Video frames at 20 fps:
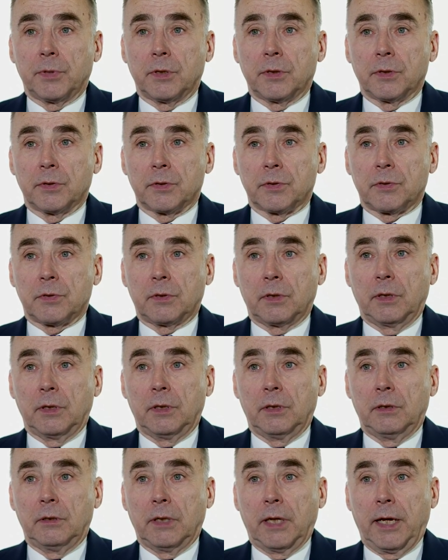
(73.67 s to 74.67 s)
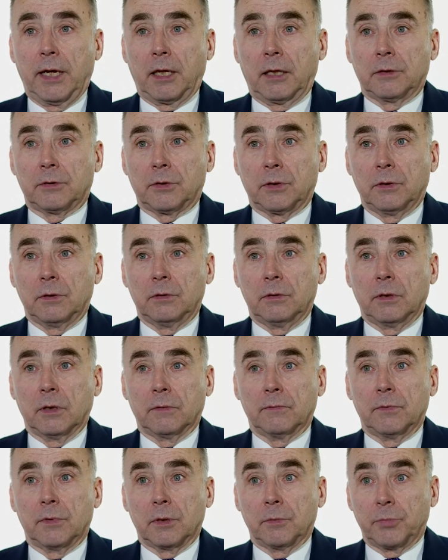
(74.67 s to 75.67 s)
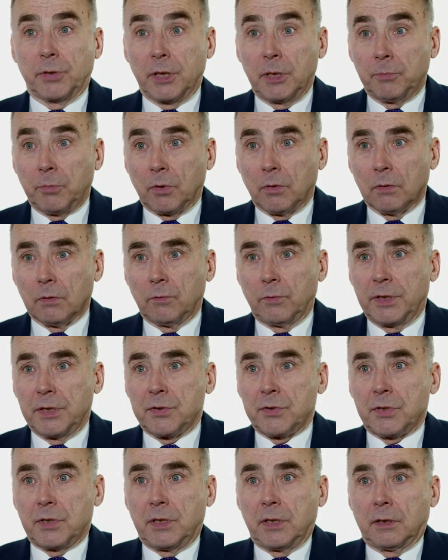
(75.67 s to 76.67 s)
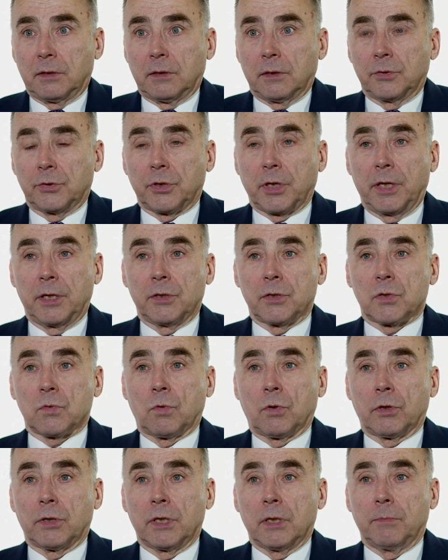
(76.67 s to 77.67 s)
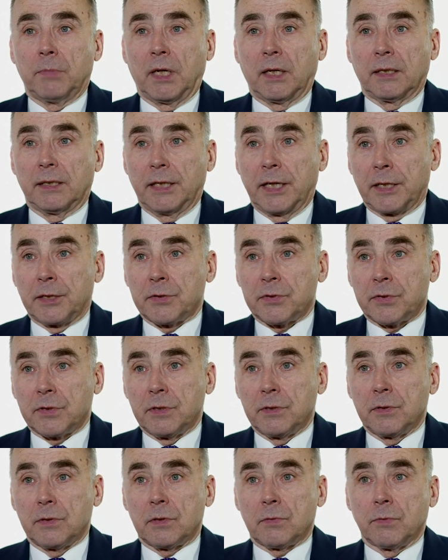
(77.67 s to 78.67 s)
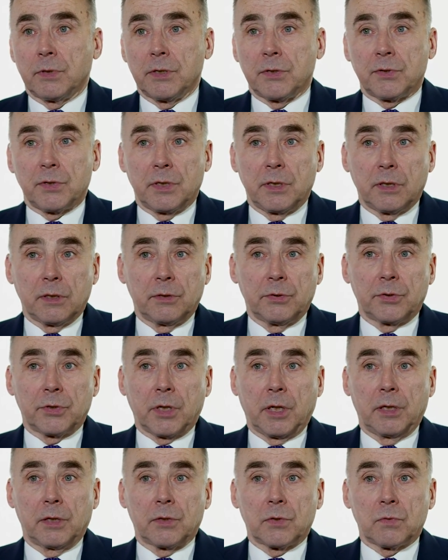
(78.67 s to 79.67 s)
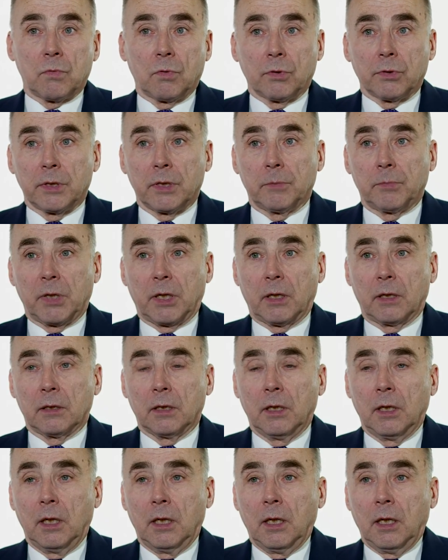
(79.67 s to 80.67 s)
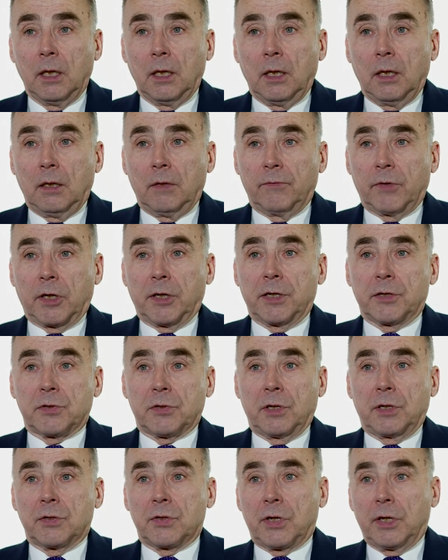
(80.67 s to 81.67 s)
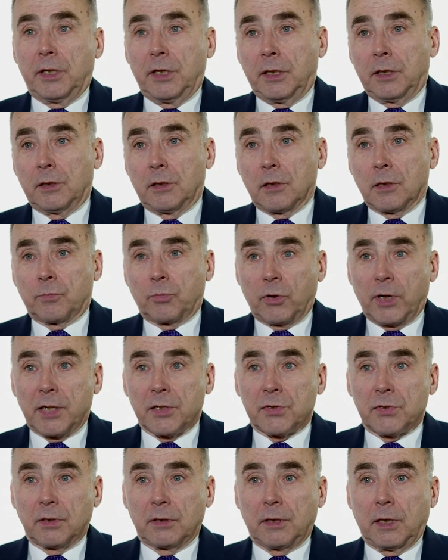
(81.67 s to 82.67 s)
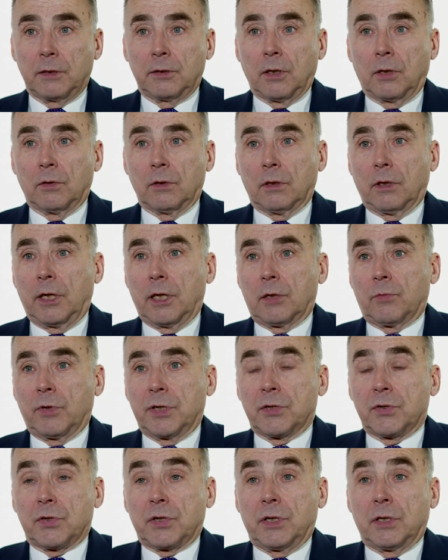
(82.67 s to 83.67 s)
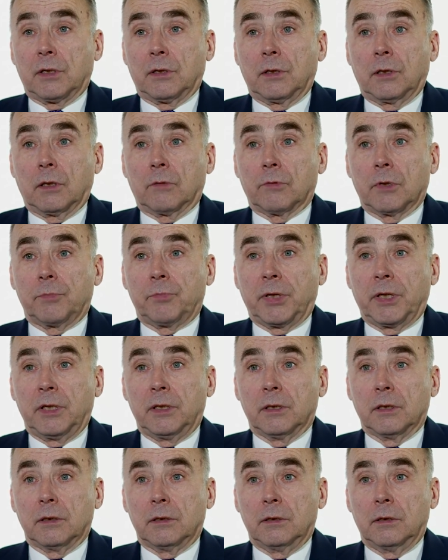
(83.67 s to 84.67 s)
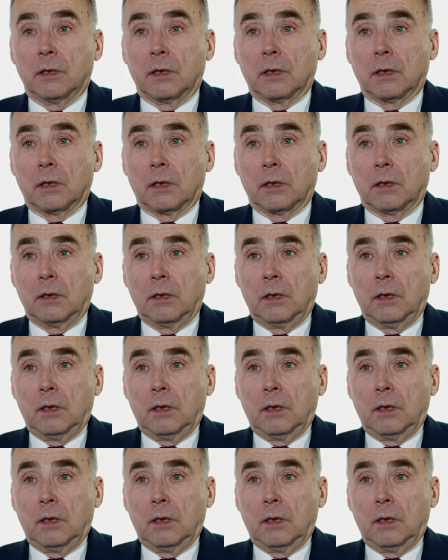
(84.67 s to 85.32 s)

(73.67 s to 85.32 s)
is the attitude of the people. We see it in China's worry about netizens. We see it in China's worry about various things getting into the press that they don't like. We see it in their repeated